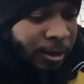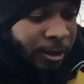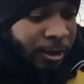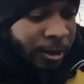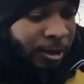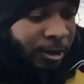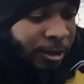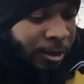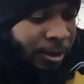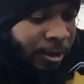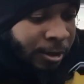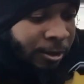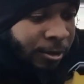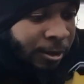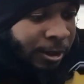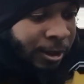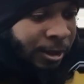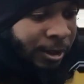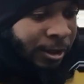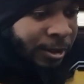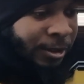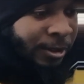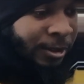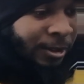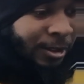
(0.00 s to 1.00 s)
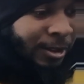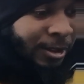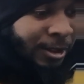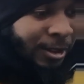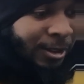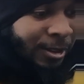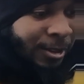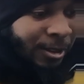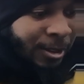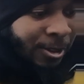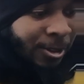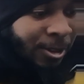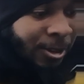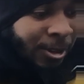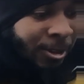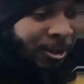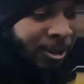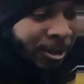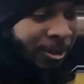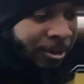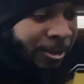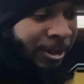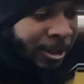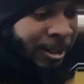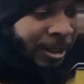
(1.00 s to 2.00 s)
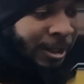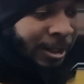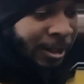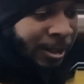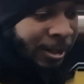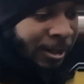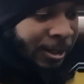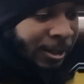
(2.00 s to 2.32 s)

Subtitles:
You should have read. Go on, read out.